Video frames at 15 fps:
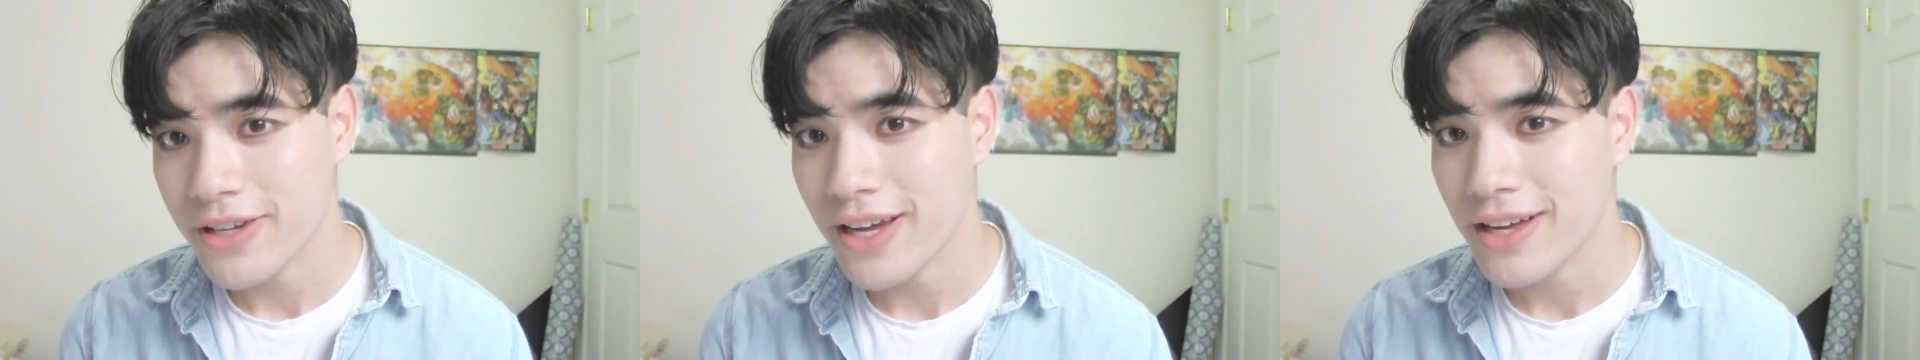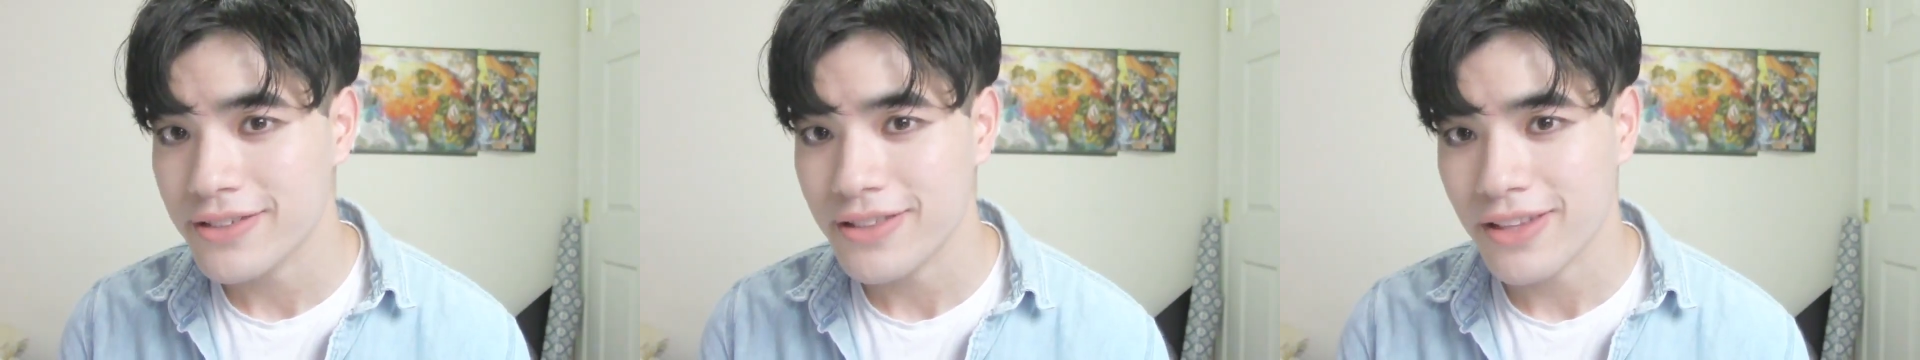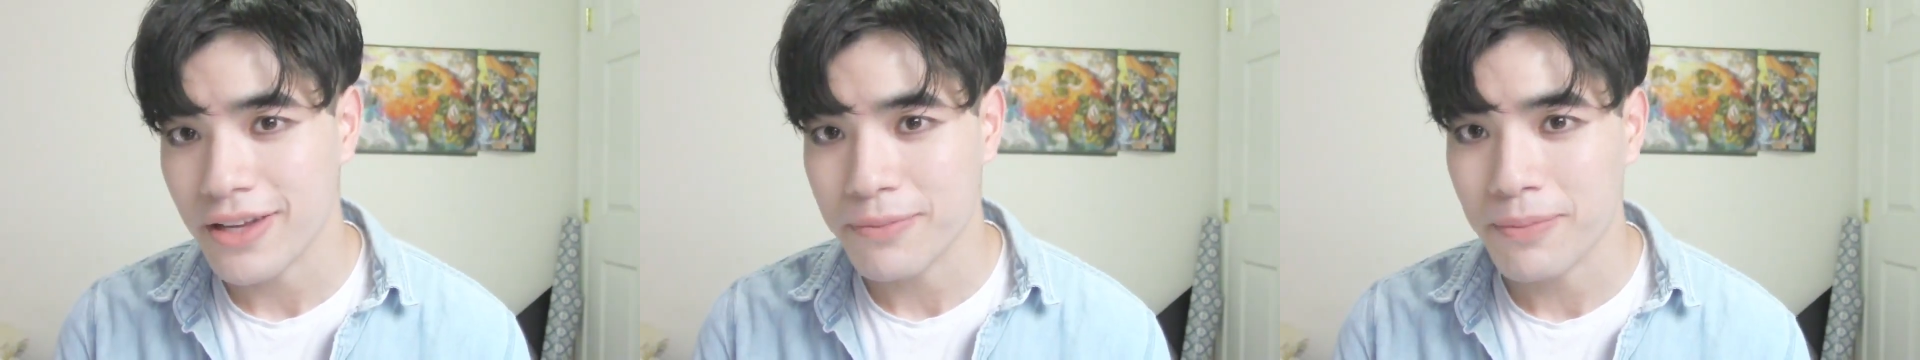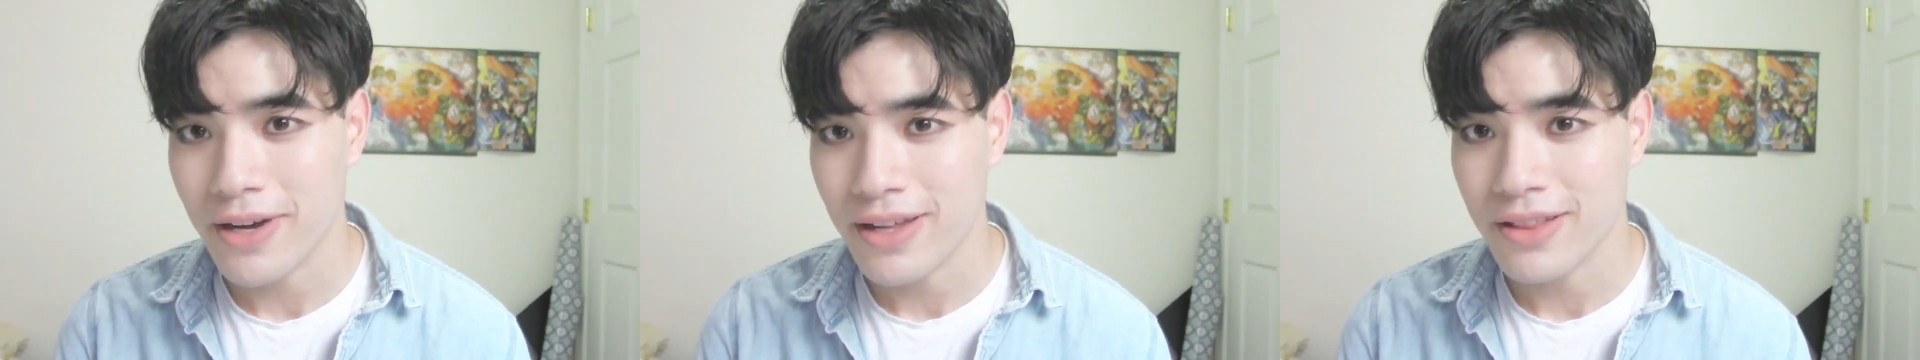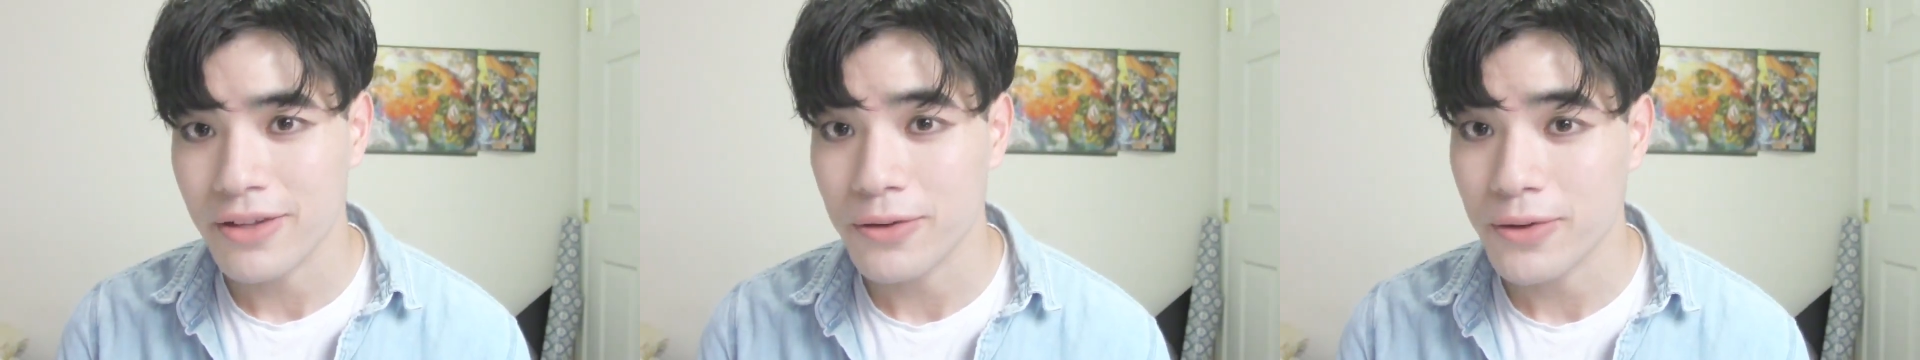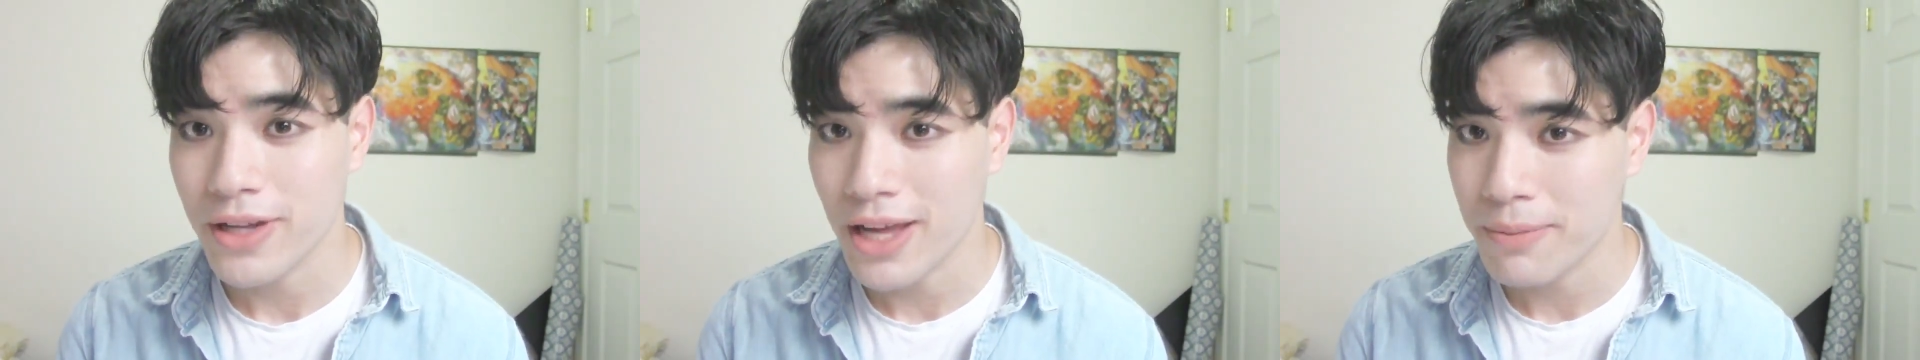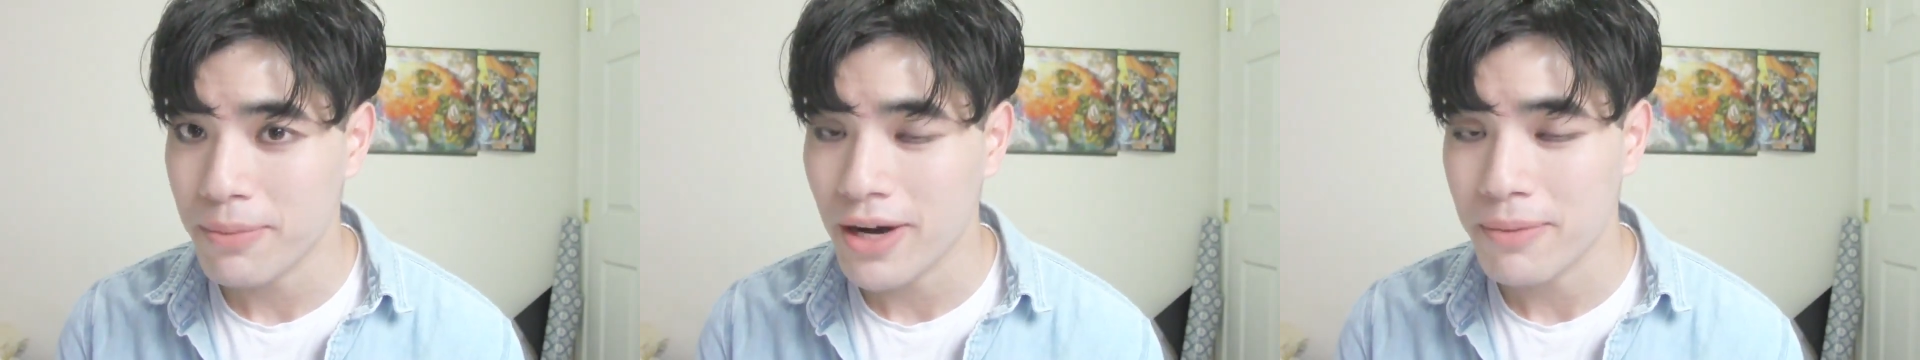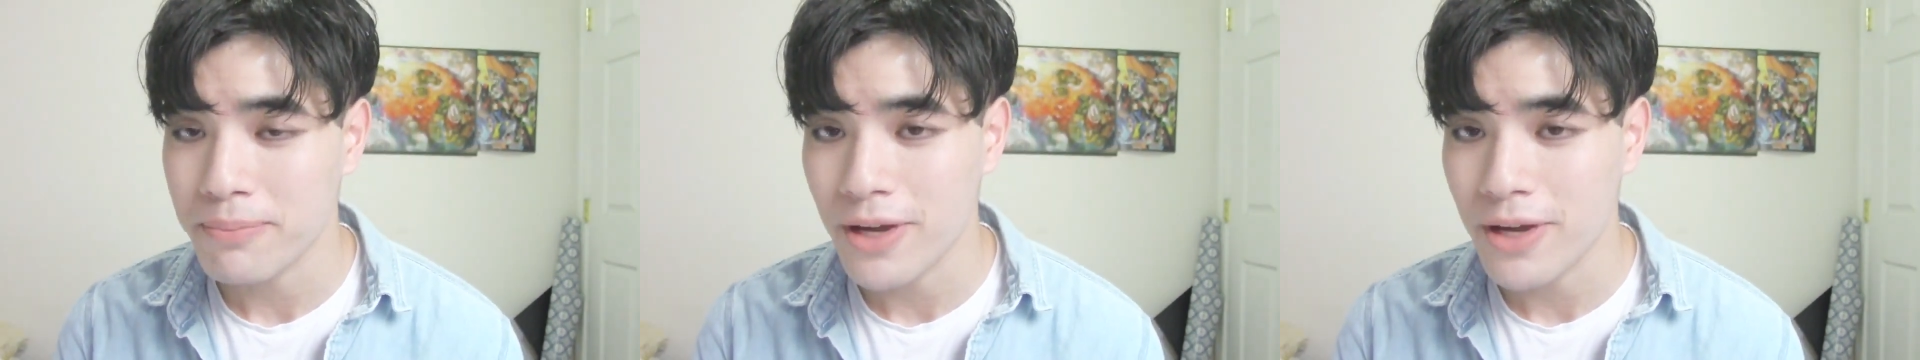you guys like my little K-pop